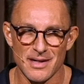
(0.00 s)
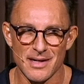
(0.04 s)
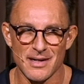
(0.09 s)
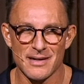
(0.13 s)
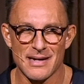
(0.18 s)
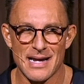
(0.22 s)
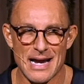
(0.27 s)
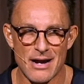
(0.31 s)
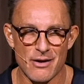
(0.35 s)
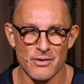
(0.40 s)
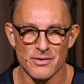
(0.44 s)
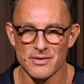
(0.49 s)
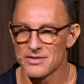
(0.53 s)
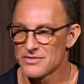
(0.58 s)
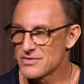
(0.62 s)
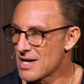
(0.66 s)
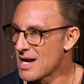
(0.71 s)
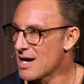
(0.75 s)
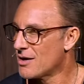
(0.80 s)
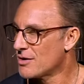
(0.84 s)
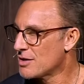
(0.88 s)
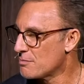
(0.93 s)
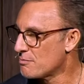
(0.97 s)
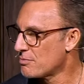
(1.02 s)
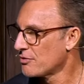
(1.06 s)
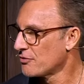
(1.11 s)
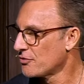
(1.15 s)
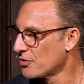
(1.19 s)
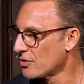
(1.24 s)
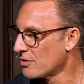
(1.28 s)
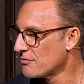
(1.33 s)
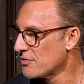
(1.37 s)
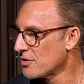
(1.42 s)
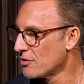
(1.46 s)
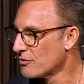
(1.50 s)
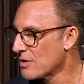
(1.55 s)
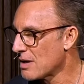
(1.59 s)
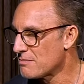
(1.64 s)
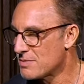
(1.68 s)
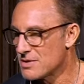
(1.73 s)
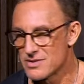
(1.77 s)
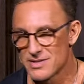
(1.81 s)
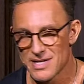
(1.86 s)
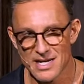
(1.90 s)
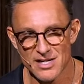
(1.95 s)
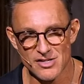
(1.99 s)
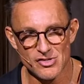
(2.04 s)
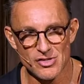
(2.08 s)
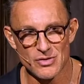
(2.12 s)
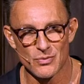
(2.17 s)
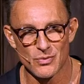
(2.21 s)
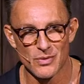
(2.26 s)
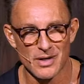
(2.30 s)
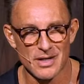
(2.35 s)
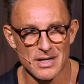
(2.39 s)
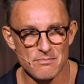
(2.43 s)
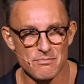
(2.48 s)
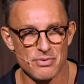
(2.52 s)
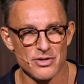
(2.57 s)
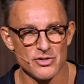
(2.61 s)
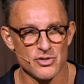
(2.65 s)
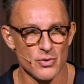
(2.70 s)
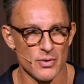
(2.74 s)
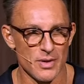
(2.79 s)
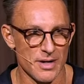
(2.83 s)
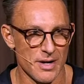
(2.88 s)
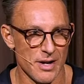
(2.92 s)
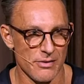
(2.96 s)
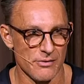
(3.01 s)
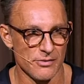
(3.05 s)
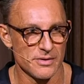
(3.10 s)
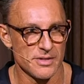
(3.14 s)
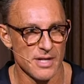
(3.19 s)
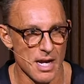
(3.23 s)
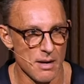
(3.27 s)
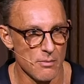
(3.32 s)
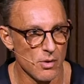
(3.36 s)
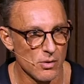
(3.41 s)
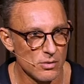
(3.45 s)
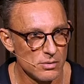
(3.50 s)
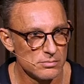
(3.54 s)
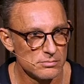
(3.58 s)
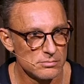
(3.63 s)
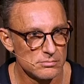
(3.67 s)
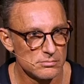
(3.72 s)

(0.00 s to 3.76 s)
and our desire to preserve your reputation, we're going to put you at another table.